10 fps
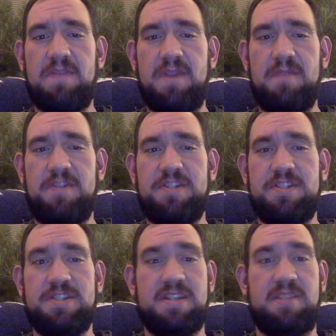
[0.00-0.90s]

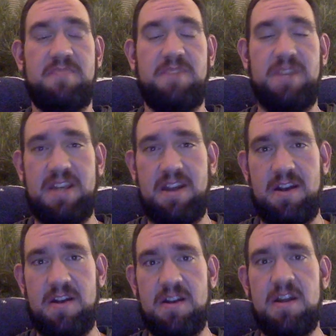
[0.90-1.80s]
Normally, the patient will
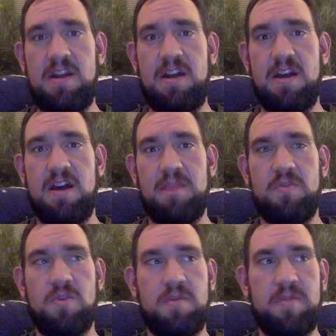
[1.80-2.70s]
not be able to walk with
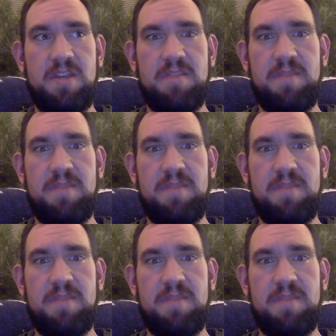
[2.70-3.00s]
this,